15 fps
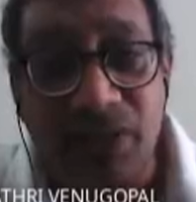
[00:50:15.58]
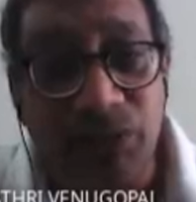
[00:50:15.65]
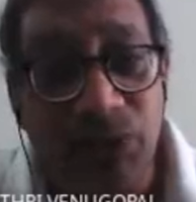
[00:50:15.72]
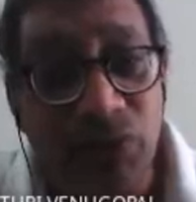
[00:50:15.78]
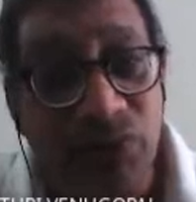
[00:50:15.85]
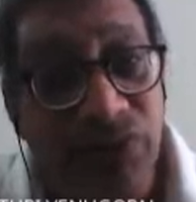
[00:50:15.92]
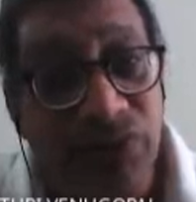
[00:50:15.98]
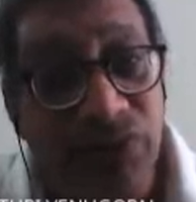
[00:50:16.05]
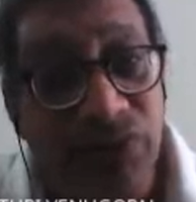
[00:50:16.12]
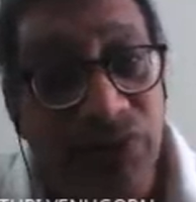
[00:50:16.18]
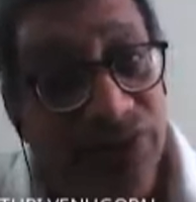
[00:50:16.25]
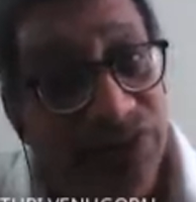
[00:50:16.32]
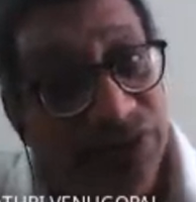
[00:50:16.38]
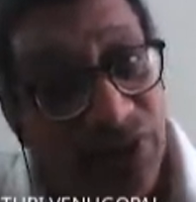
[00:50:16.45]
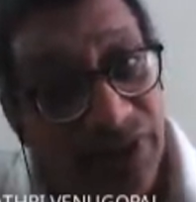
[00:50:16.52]
W is
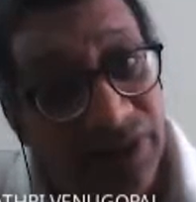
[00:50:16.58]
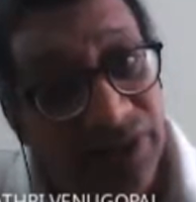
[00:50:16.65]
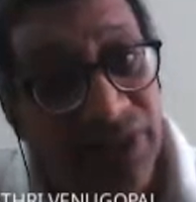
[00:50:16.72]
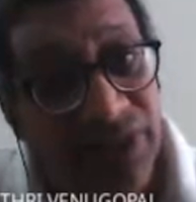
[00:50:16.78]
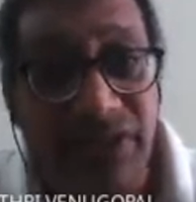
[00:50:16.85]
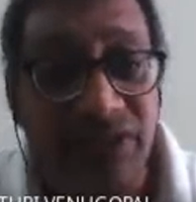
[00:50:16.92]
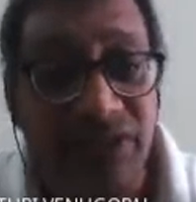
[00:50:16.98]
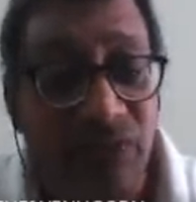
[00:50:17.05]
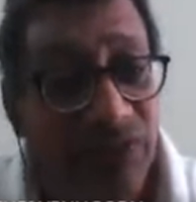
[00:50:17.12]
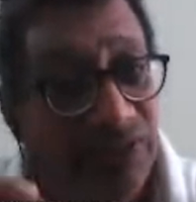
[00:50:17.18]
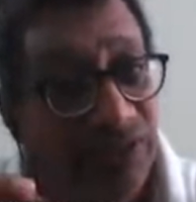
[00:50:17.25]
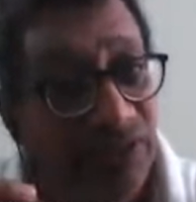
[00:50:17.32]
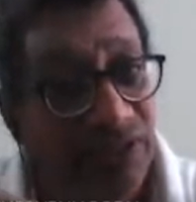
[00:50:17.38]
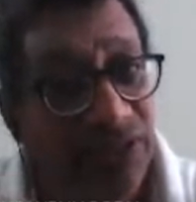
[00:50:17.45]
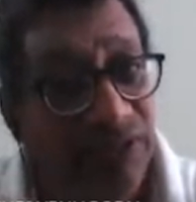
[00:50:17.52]
30, only
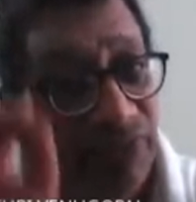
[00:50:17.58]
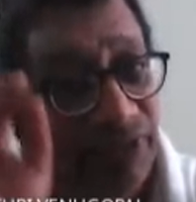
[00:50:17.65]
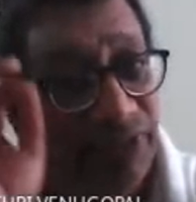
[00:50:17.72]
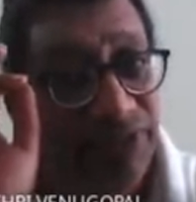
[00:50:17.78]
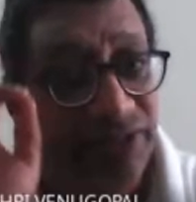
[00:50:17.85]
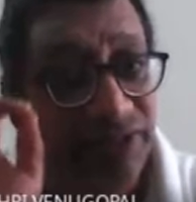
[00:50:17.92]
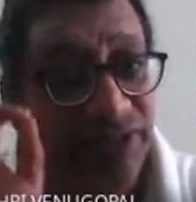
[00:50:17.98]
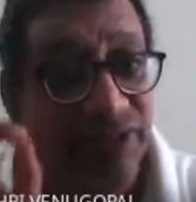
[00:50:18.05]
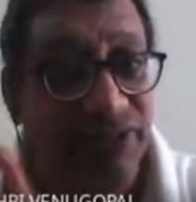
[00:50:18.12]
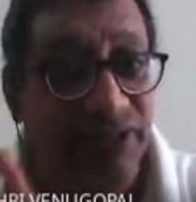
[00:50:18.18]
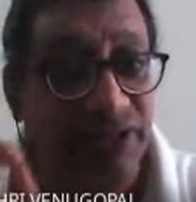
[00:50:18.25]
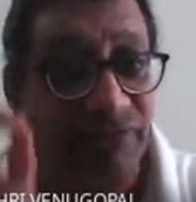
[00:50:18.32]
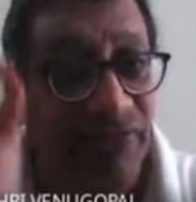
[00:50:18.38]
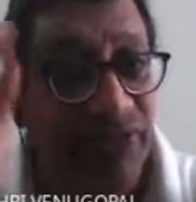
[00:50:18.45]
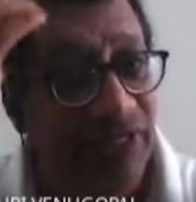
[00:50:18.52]
30 minutes in the
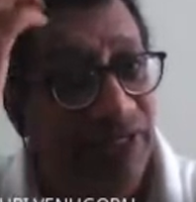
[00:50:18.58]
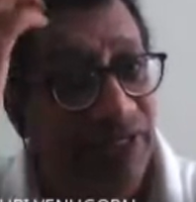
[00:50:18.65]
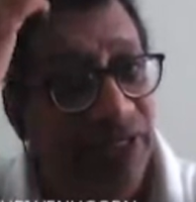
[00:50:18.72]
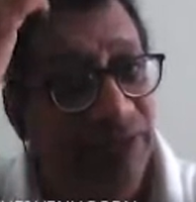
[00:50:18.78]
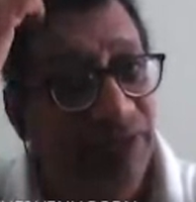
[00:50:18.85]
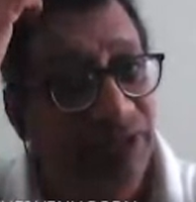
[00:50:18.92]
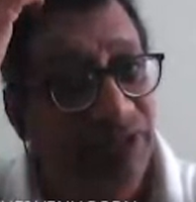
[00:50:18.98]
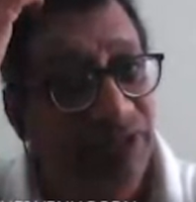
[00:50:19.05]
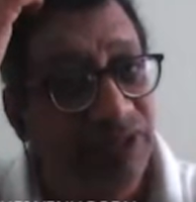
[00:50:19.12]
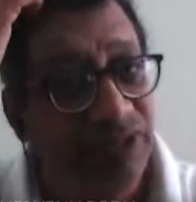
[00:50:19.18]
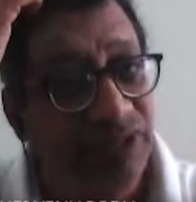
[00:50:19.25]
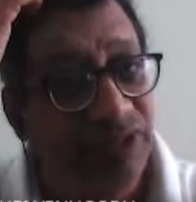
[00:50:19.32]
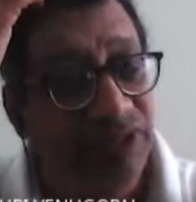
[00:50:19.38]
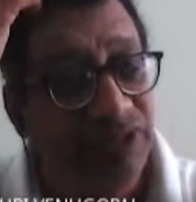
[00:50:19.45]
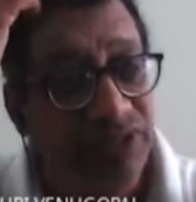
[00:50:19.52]
system. Waiting time in the
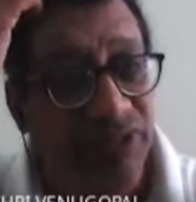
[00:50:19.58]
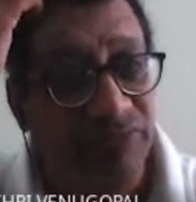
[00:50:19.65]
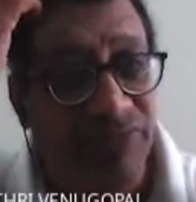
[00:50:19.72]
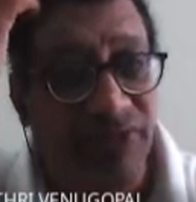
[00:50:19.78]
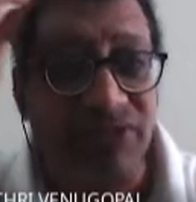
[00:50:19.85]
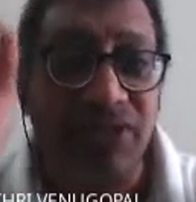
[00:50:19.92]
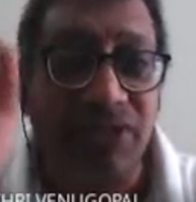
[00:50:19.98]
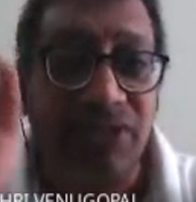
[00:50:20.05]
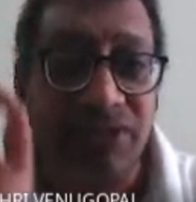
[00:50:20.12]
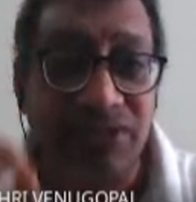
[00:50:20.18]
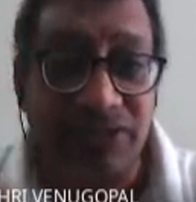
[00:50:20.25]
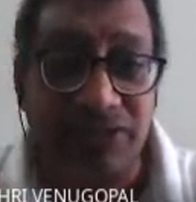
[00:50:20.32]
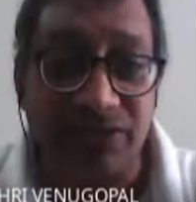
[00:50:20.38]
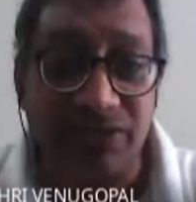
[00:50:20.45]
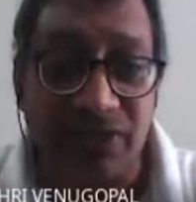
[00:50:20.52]
system is
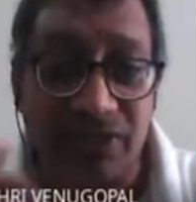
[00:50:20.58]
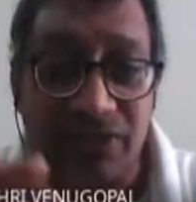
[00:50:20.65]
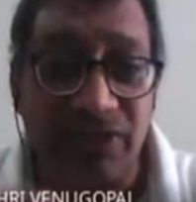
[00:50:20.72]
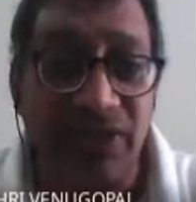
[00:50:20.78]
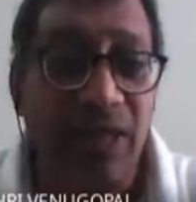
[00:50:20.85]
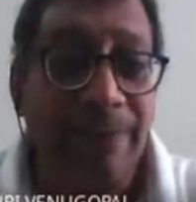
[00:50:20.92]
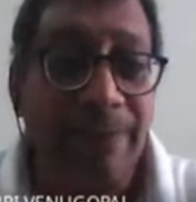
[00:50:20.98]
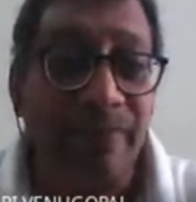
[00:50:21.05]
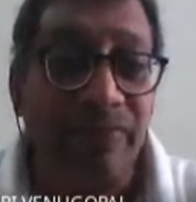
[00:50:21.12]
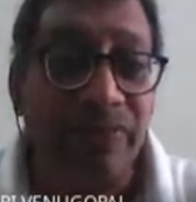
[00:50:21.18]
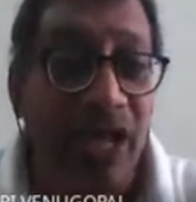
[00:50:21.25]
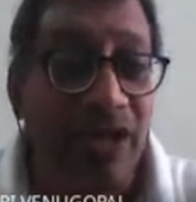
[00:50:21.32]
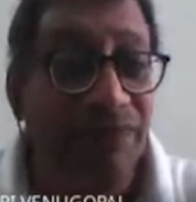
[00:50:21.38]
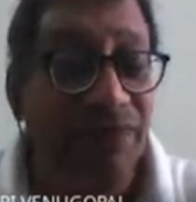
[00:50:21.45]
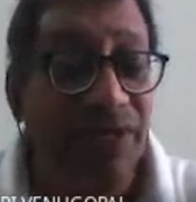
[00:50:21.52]
just 30.
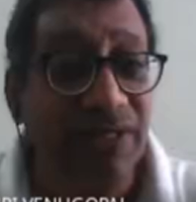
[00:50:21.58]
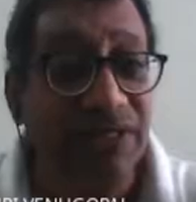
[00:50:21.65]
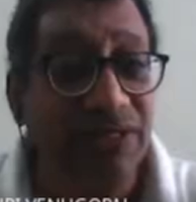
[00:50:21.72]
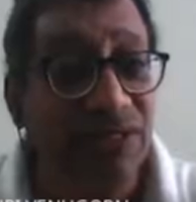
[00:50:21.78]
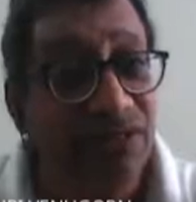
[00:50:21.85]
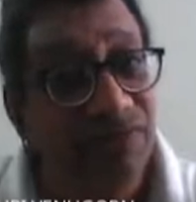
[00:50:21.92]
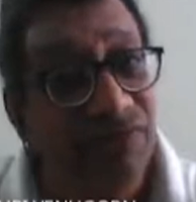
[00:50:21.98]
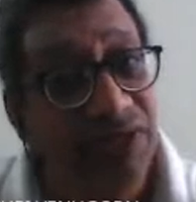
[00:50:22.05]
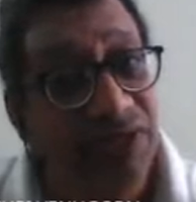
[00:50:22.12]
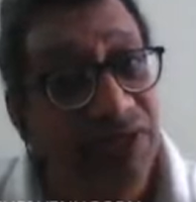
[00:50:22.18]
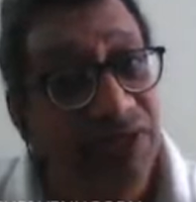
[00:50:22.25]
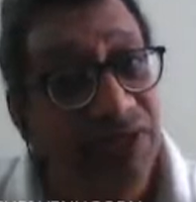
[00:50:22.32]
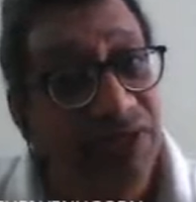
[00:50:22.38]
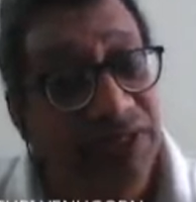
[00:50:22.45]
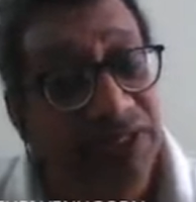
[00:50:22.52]
The average
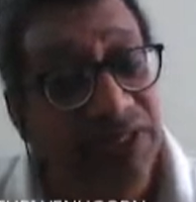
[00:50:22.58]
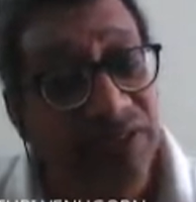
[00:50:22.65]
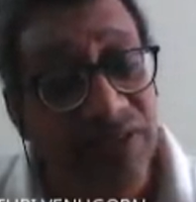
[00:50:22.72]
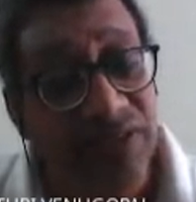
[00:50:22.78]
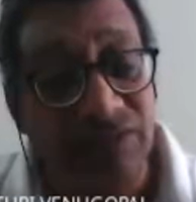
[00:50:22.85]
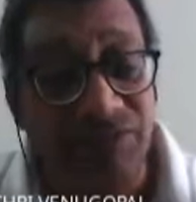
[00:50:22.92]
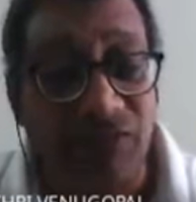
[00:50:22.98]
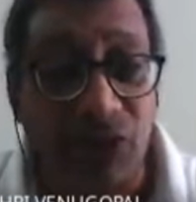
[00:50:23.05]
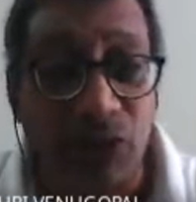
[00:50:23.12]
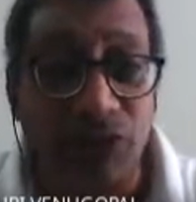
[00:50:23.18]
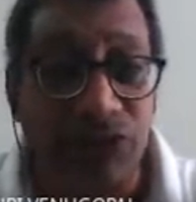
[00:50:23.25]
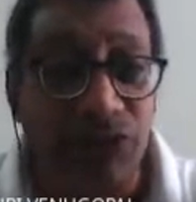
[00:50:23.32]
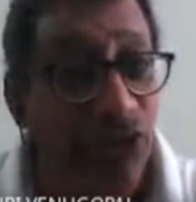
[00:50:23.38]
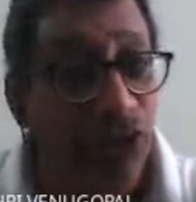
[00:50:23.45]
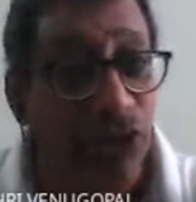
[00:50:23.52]
waiting fellows
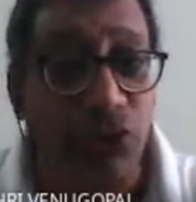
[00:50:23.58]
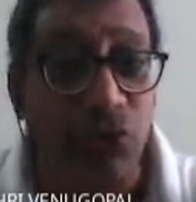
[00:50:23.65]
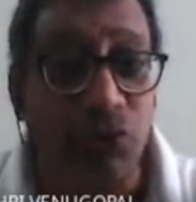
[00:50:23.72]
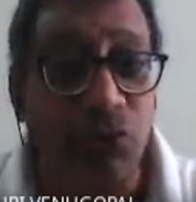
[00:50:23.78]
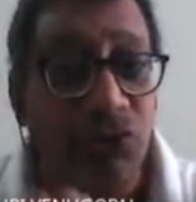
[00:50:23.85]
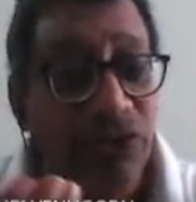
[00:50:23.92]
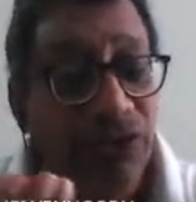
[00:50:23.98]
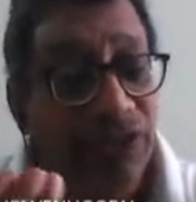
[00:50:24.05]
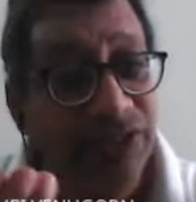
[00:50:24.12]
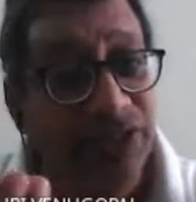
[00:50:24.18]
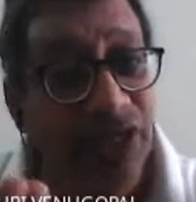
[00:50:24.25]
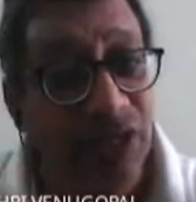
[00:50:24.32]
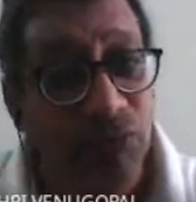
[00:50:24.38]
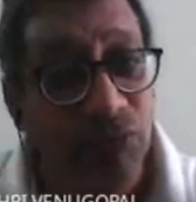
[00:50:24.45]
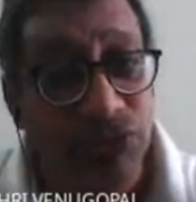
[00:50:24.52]
in the queue is
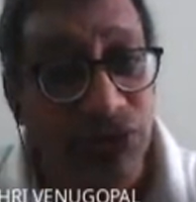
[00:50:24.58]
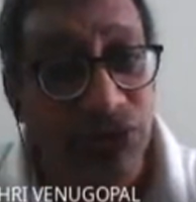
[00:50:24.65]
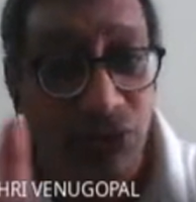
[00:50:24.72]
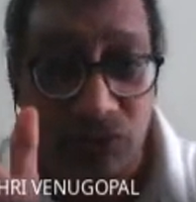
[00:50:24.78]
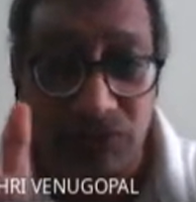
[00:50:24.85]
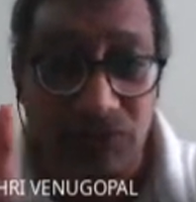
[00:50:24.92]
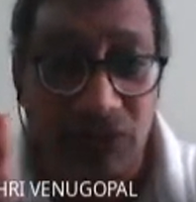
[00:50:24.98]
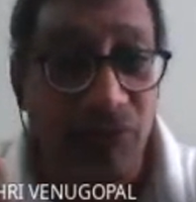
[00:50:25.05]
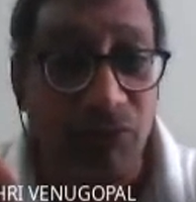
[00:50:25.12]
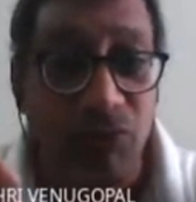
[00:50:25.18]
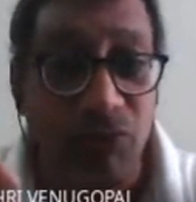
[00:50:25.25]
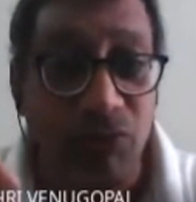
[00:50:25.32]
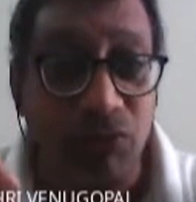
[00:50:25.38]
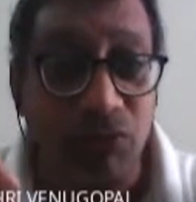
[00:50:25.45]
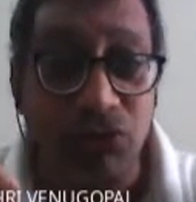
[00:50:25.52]
almost zero,
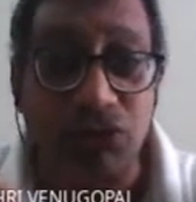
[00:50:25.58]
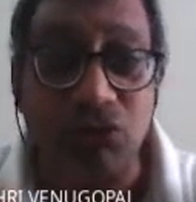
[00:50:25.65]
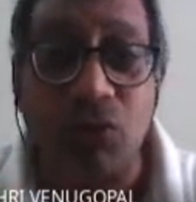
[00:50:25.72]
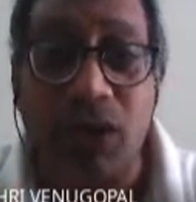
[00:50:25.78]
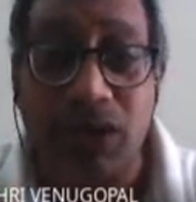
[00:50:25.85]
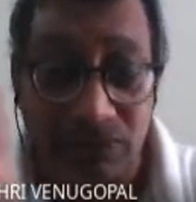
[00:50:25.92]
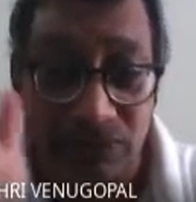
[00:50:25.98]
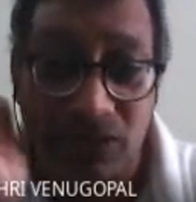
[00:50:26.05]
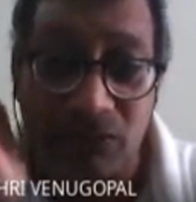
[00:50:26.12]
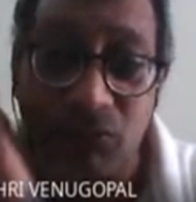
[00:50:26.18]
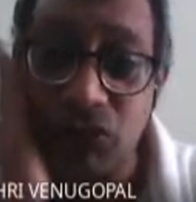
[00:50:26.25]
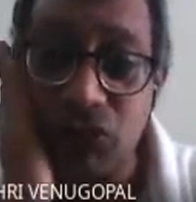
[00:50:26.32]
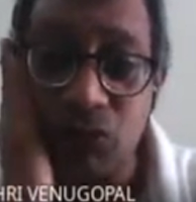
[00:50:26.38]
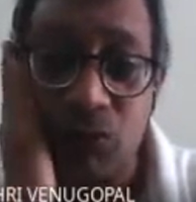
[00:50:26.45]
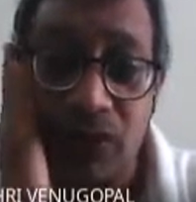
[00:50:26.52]
almost one,
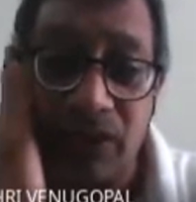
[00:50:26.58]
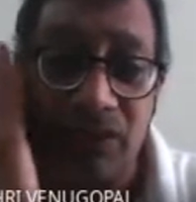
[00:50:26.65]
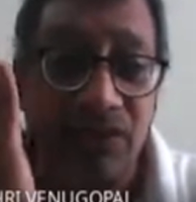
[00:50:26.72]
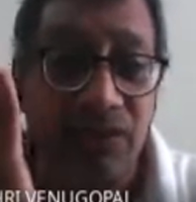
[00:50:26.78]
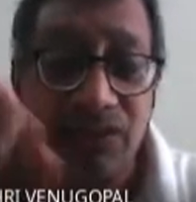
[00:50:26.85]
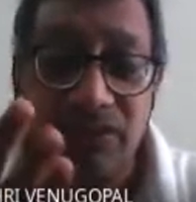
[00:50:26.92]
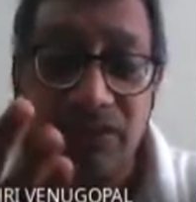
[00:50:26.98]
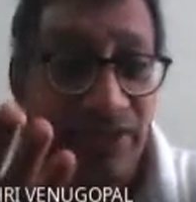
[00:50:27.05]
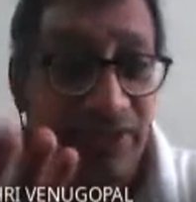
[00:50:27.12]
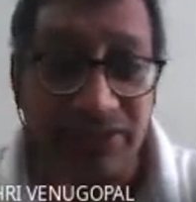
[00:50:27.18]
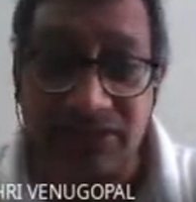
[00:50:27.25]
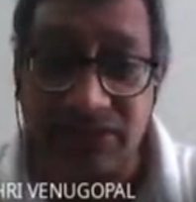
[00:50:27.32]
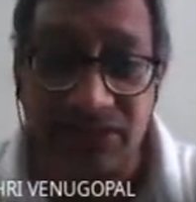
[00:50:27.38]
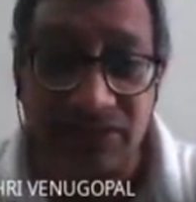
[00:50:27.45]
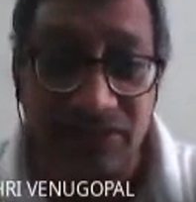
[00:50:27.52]
almost one. There is
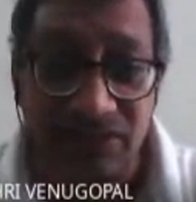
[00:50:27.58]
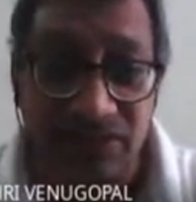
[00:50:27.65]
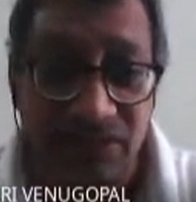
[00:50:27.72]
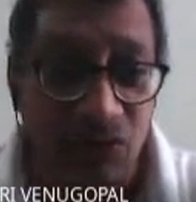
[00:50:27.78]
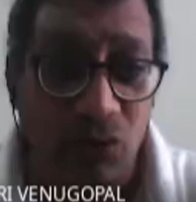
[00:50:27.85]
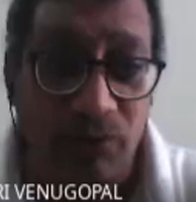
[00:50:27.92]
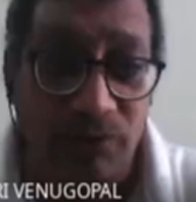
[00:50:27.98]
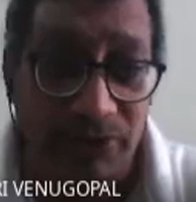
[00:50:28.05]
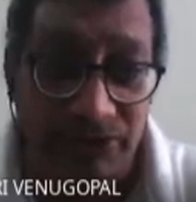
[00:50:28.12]
not